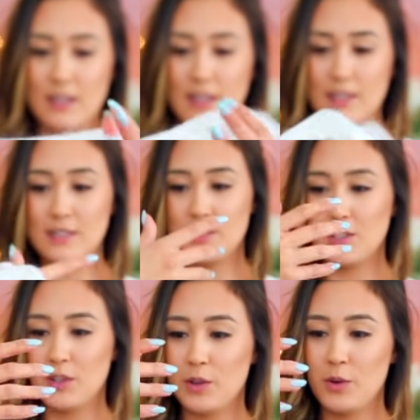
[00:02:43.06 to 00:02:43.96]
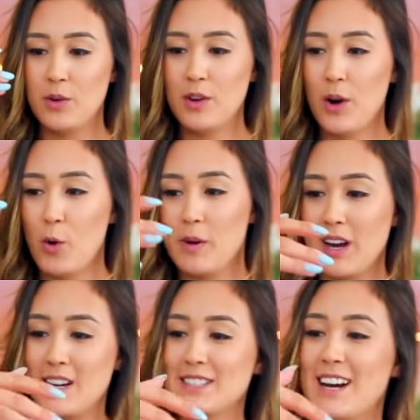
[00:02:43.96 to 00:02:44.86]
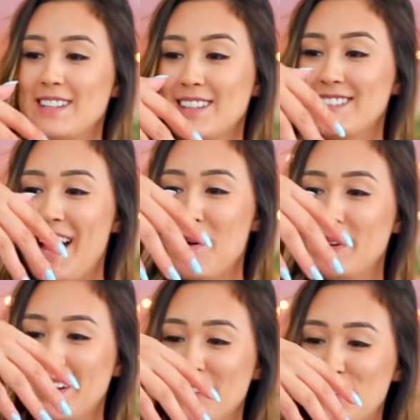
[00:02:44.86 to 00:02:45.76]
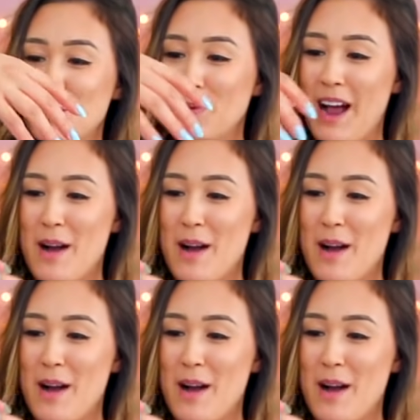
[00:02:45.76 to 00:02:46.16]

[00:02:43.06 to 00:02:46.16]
and 2. Oh my gosh, guys, it's happening. It's super